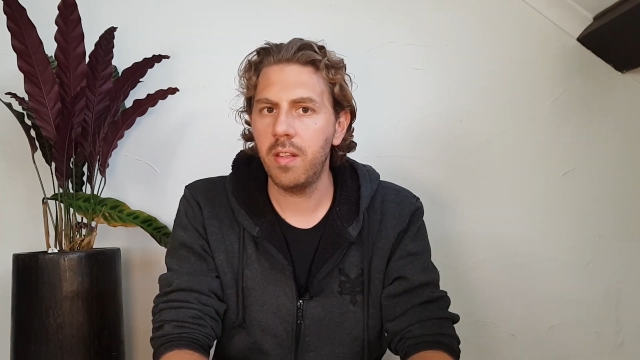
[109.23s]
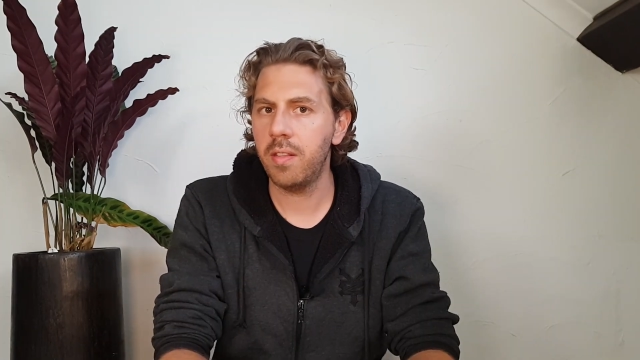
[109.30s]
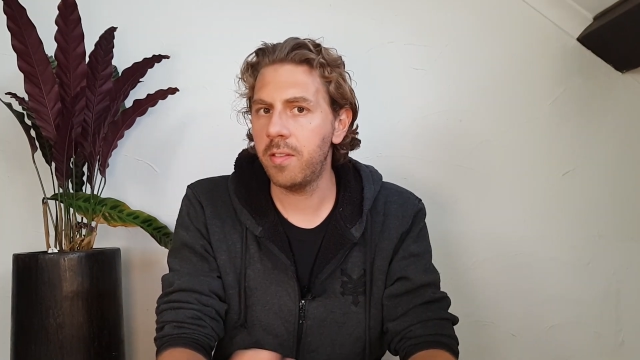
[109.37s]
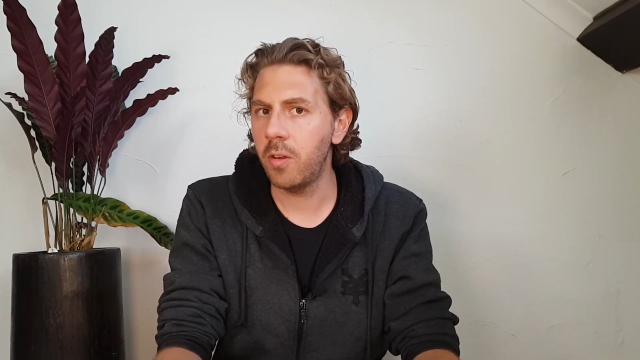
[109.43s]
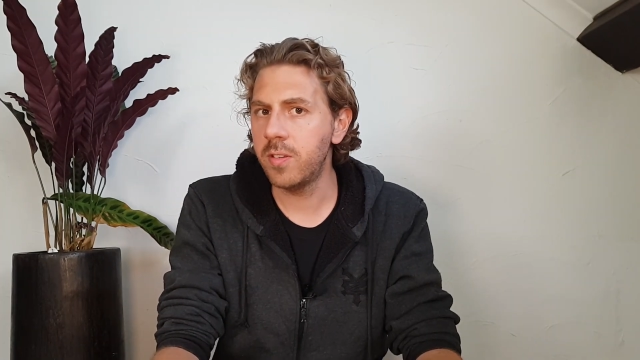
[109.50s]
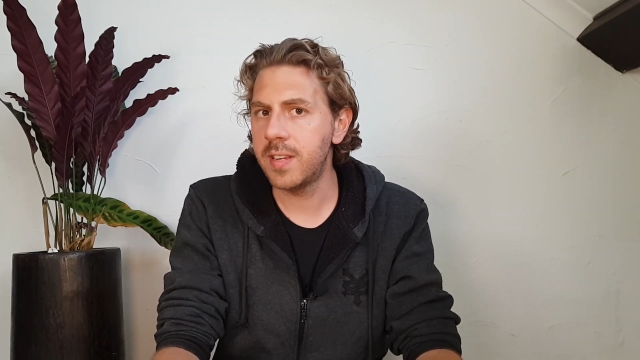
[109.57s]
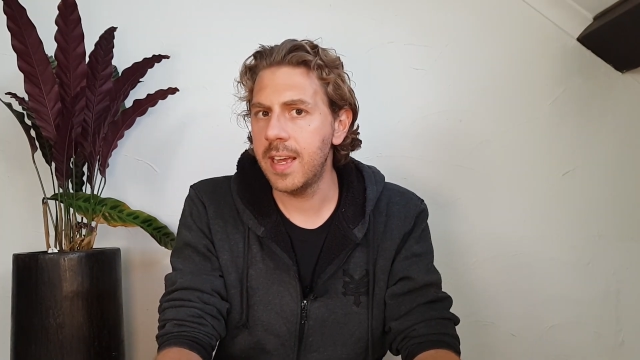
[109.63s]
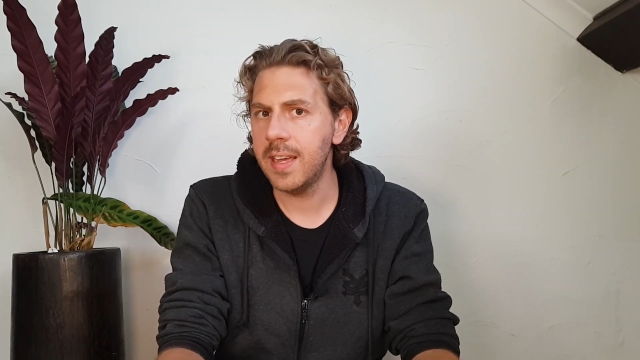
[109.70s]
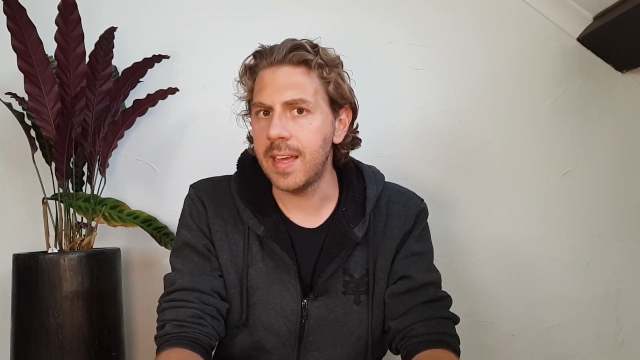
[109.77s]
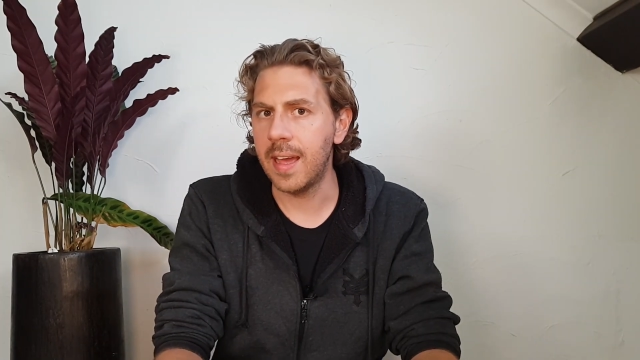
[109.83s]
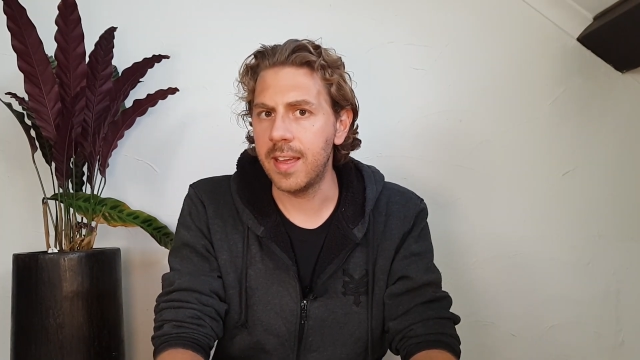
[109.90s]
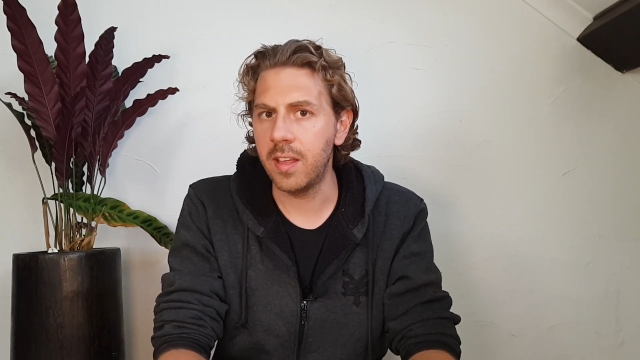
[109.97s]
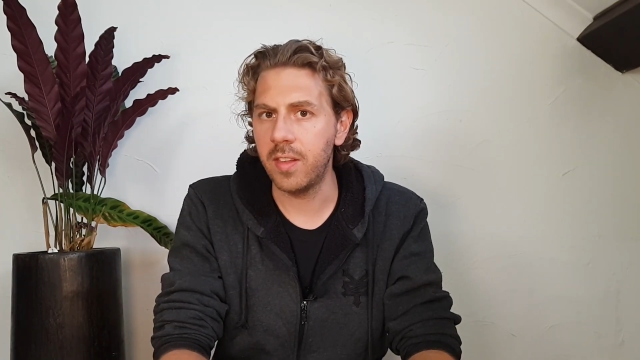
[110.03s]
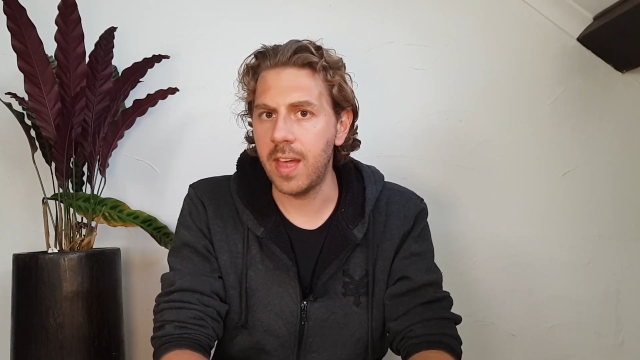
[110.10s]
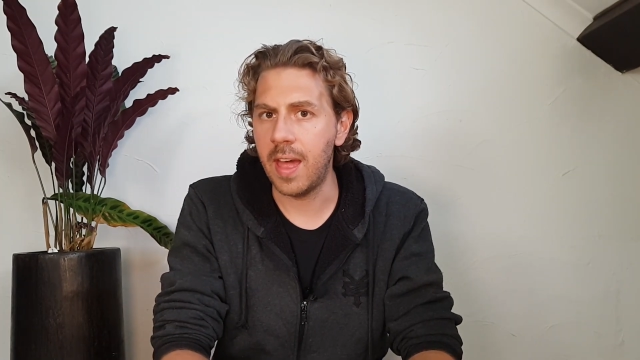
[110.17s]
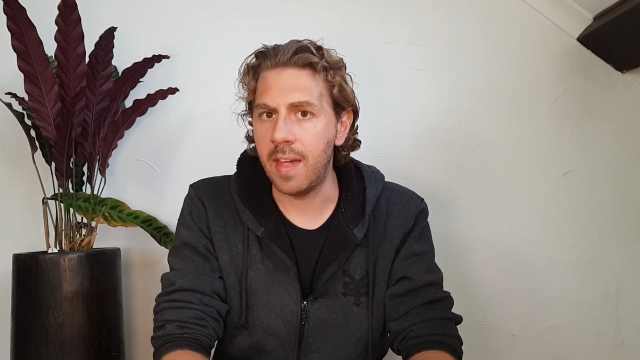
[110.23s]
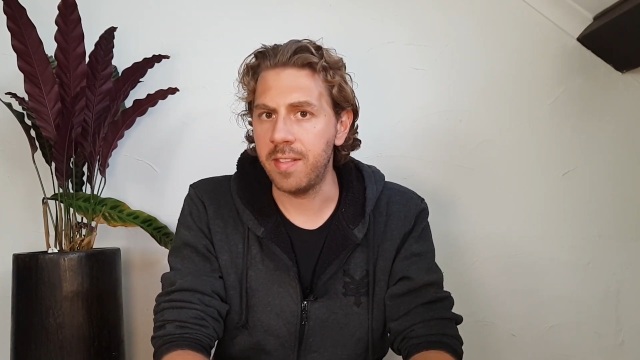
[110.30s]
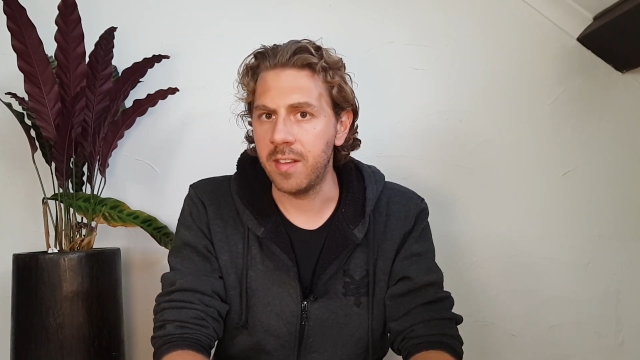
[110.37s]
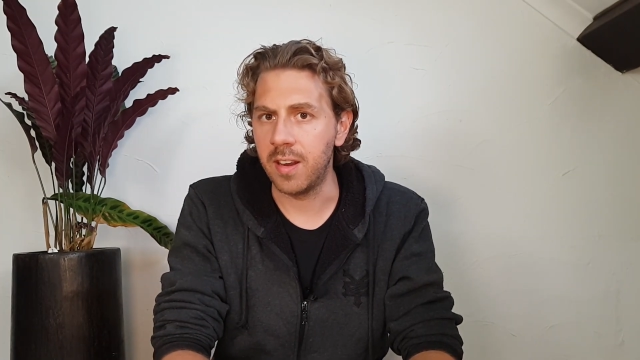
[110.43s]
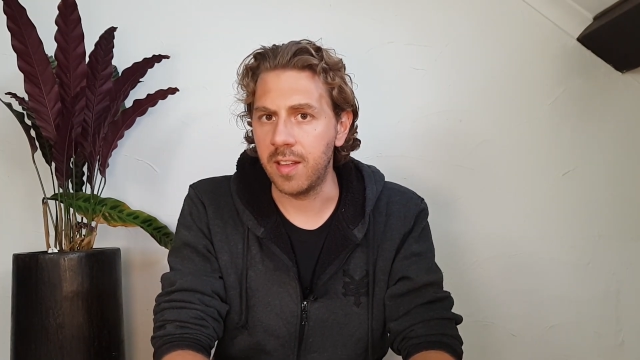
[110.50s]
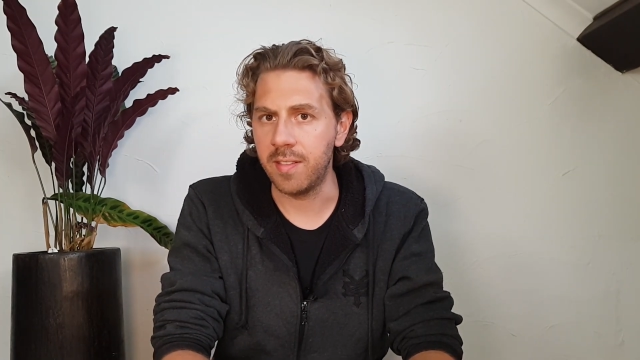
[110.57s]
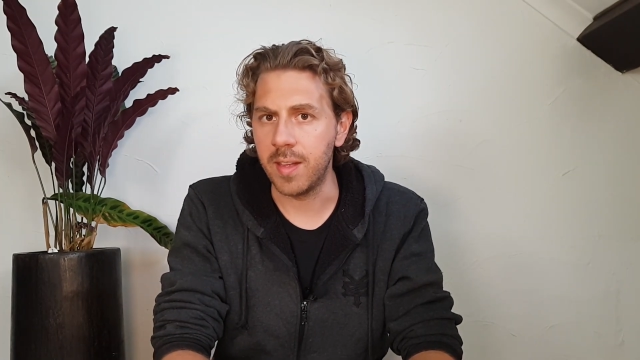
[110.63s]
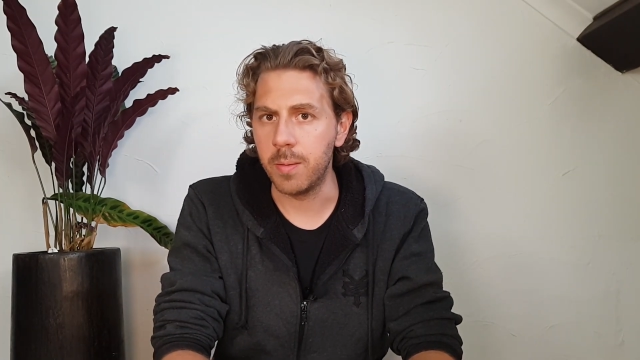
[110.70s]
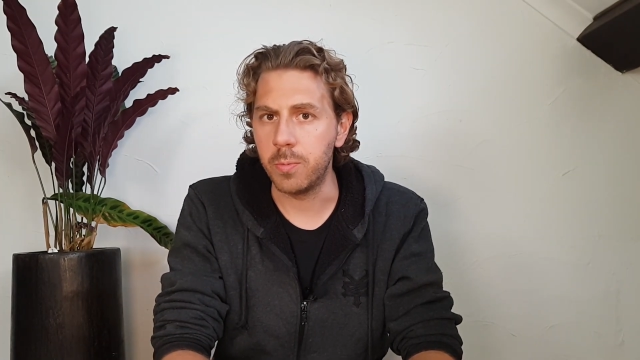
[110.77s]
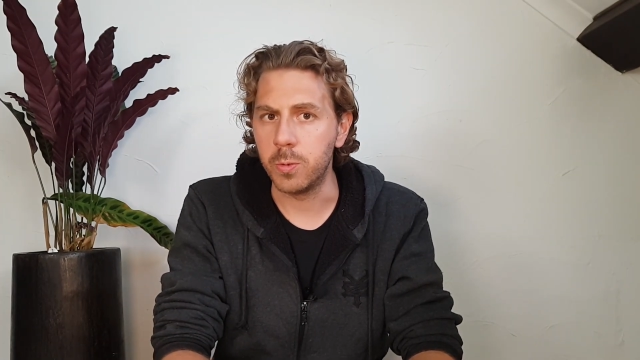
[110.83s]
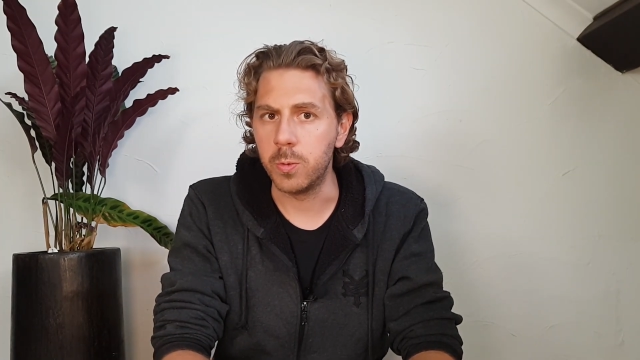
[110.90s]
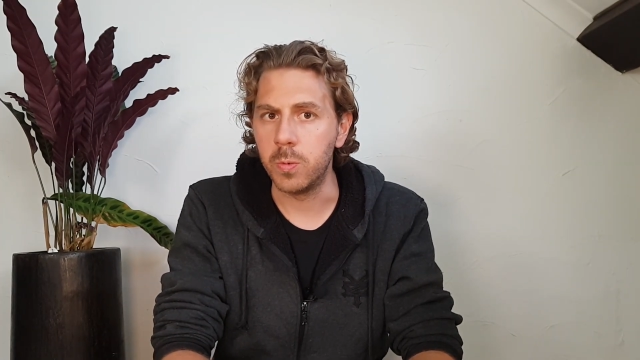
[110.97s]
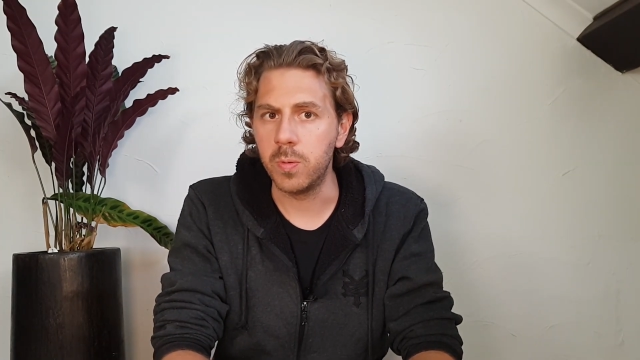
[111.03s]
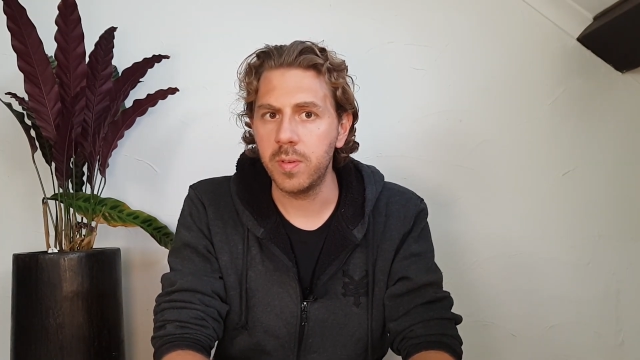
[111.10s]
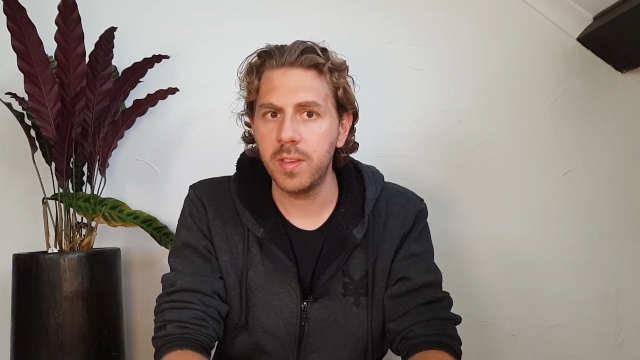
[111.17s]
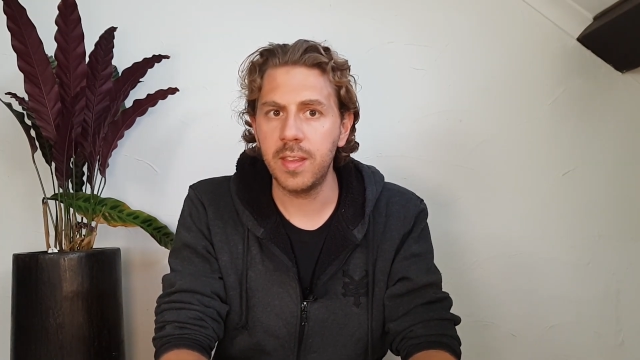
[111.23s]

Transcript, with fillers: So take Angular as an example.